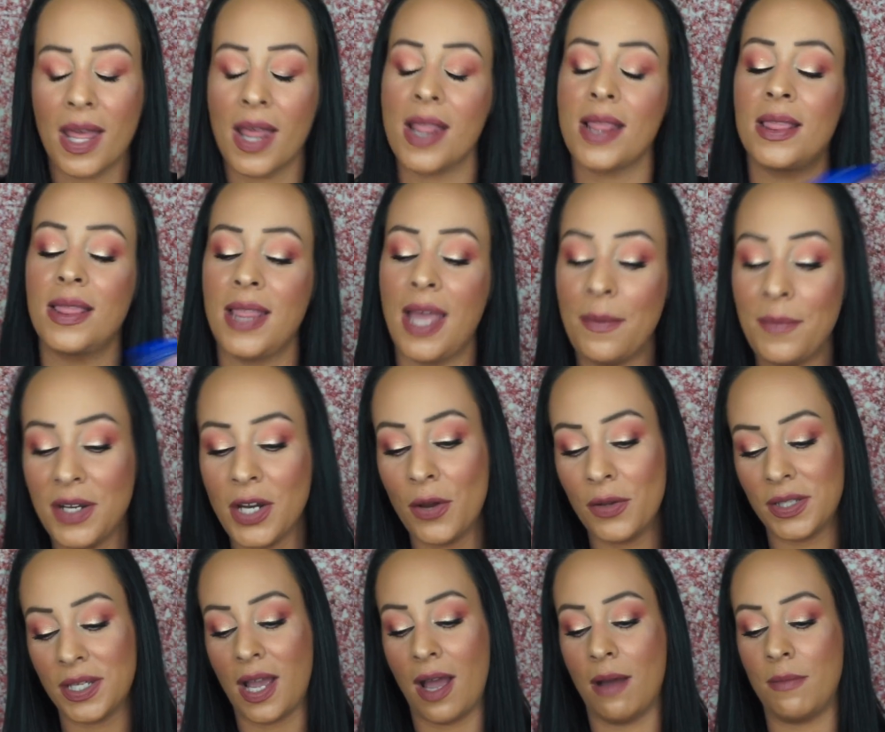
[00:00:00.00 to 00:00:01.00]
Let me know in
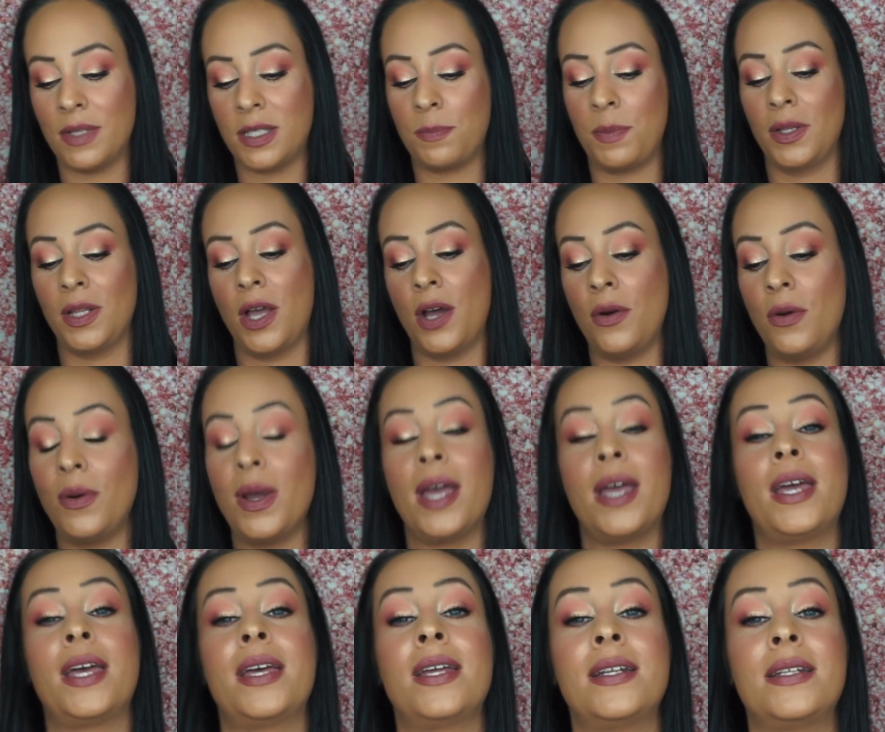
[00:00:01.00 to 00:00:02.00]
the comments below
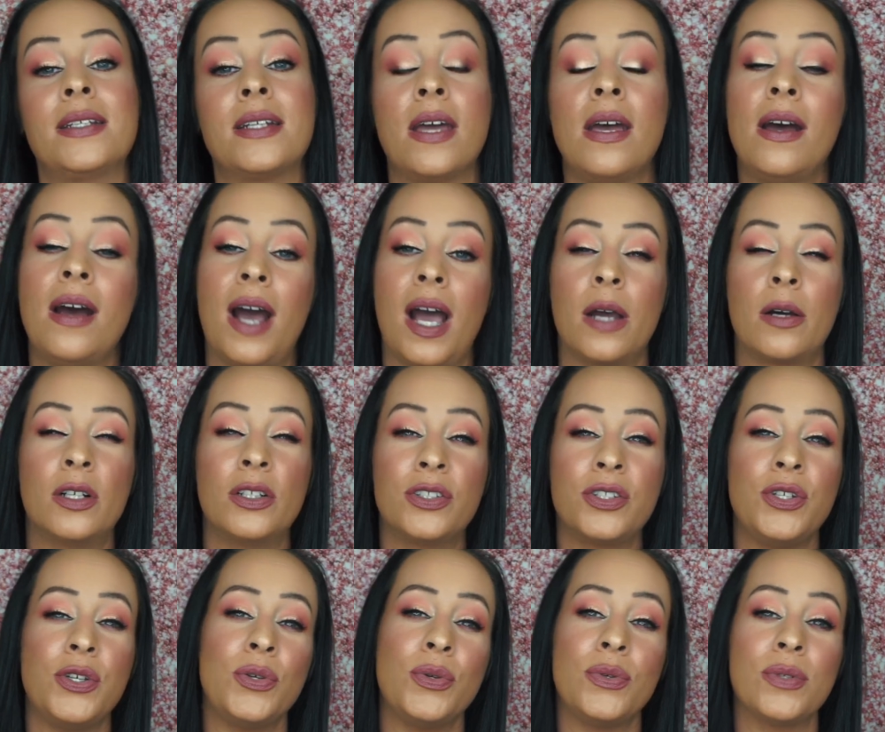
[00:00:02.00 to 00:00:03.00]
and I
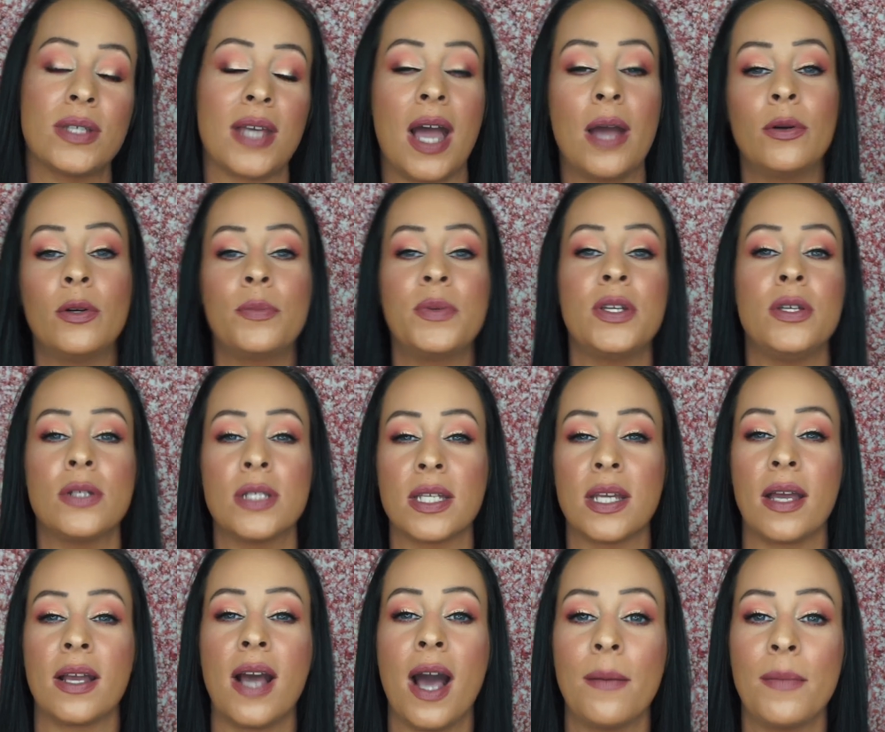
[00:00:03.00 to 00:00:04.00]
will be using
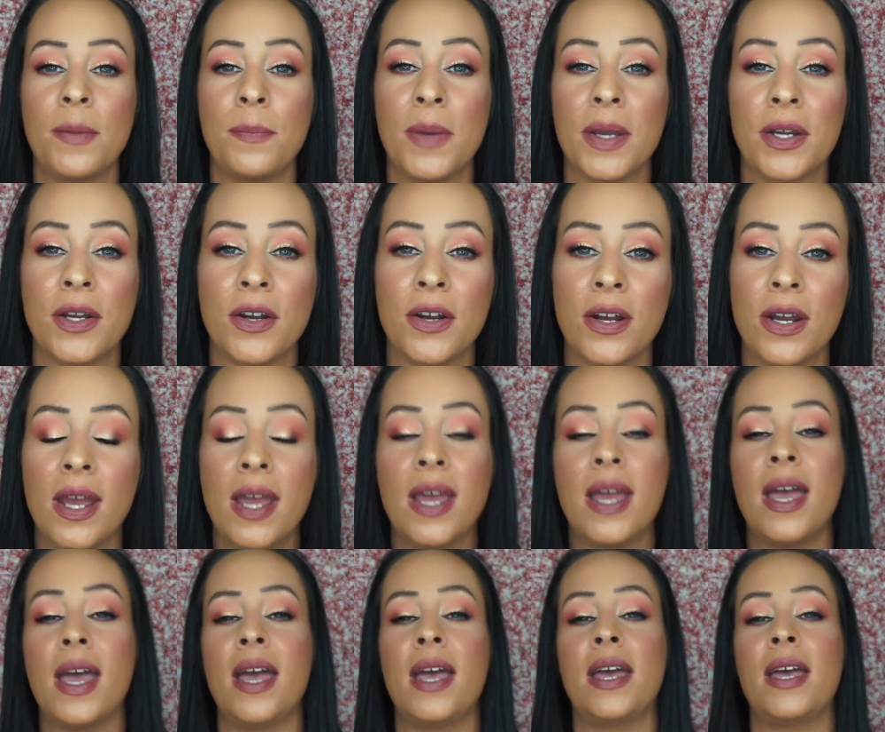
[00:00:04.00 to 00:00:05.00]
a comment picker,
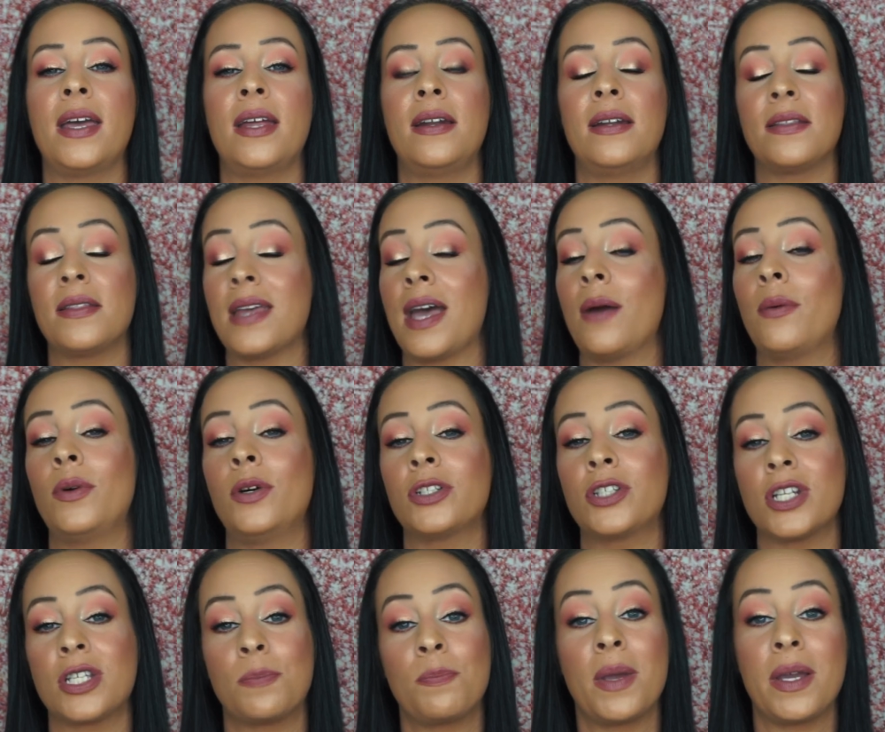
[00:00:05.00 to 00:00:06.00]
and that will
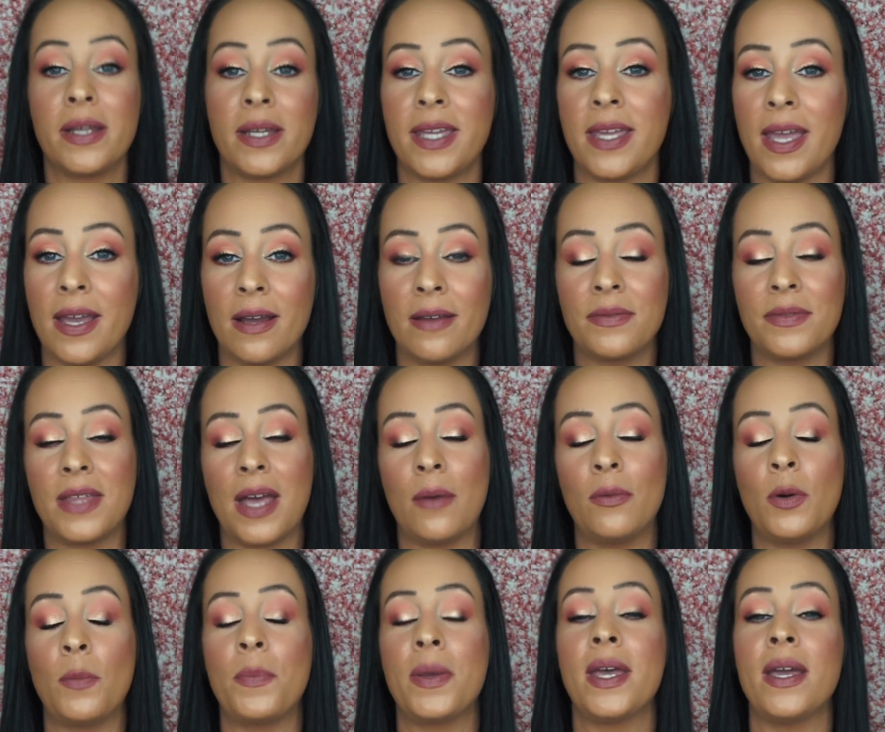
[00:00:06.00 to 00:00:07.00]
just pick
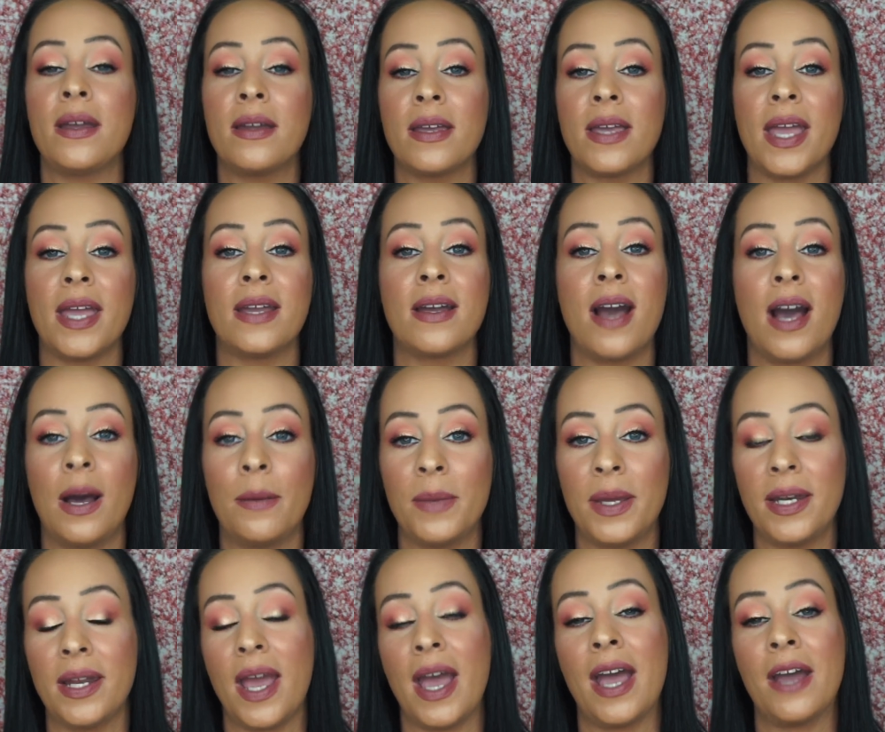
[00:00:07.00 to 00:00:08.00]
a
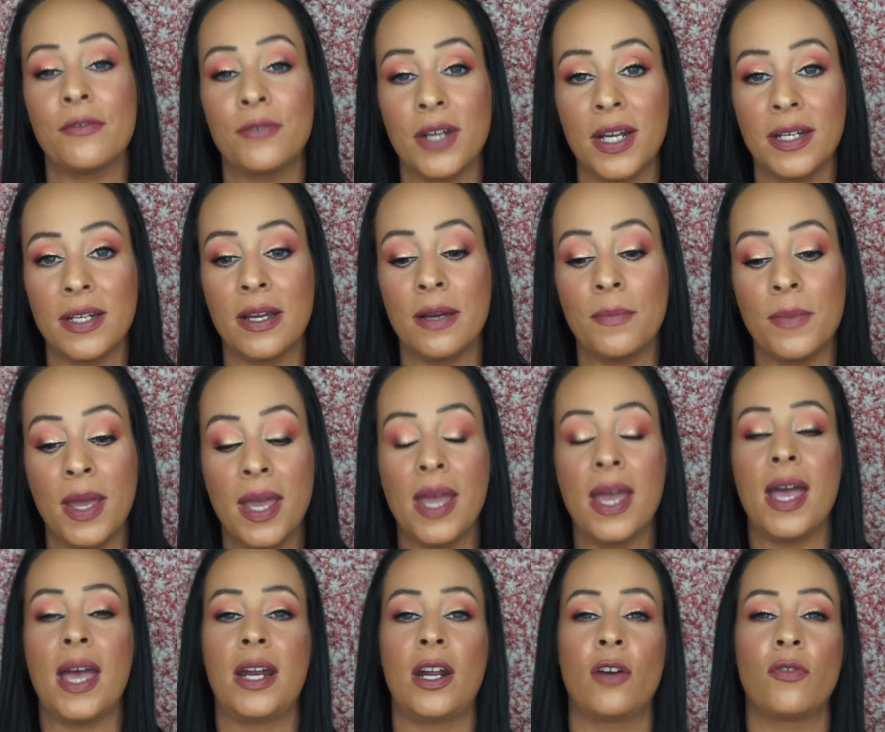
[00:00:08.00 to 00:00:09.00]
comment at random,
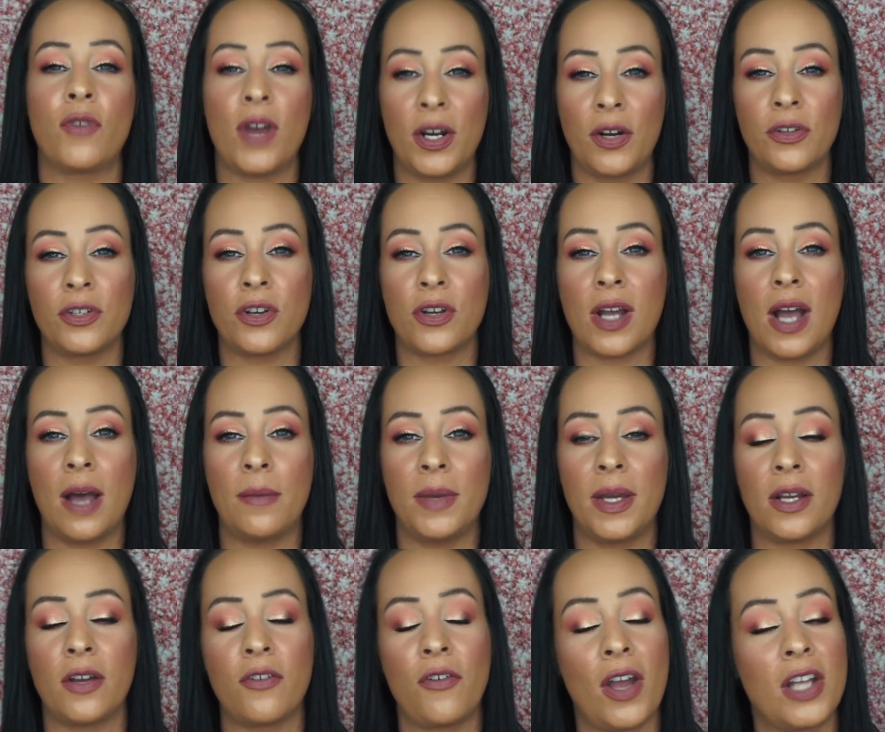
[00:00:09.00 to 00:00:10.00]
and I'll write on your
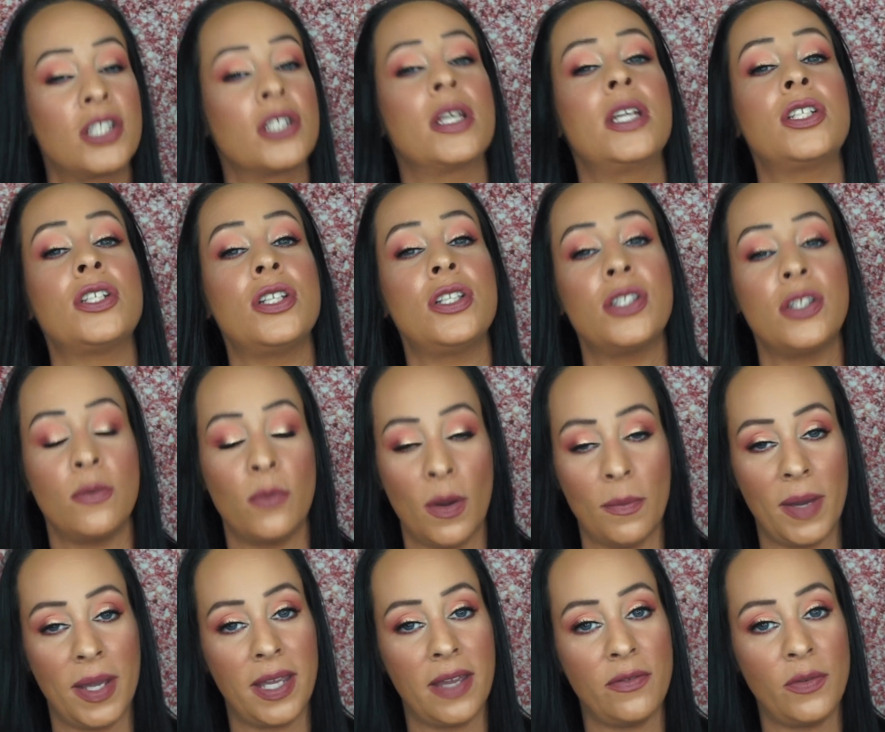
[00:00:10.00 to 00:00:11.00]
comment, congratulations, you won
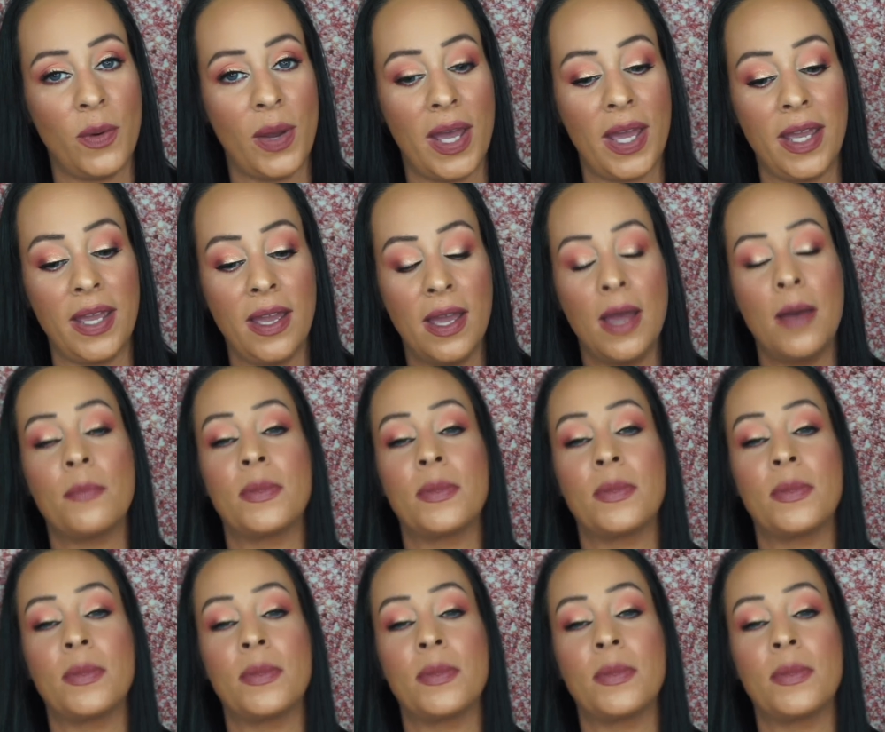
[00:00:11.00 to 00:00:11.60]
my giveaway.